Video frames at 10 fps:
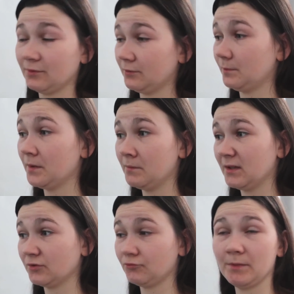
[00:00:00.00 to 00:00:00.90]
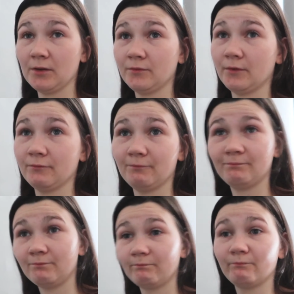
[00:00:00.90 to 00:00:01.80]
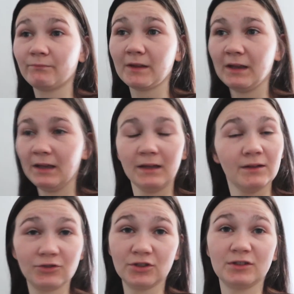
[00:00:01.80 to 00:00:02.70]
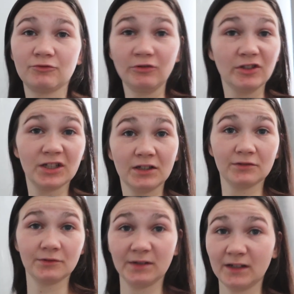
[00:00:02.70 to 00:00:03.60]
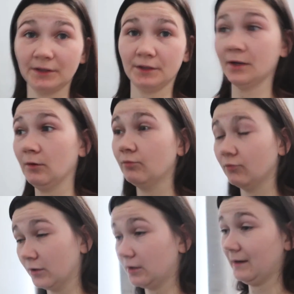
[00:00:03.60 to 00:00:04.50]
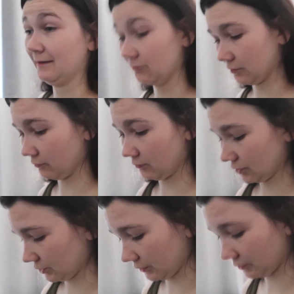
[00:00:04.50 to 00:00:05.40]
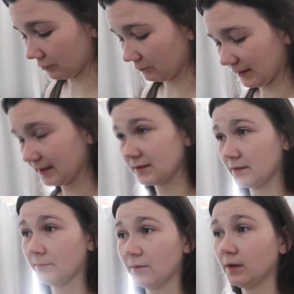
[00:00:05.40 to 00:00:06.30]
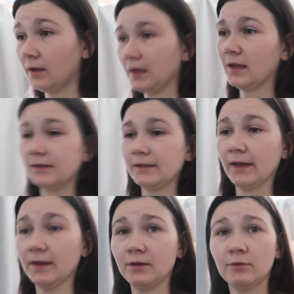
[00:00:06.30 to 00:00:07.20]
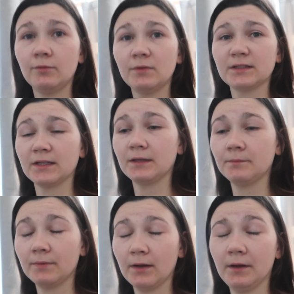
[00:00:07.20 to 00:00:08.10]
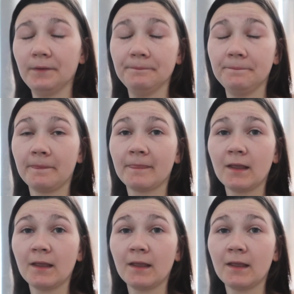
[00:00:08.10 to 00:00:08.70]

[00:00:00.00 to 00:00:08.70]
Probably be mixed both of. Just drinking or something, I don't know, a lot of alcohol, I'll show you later, but yeah, we'll see, but um,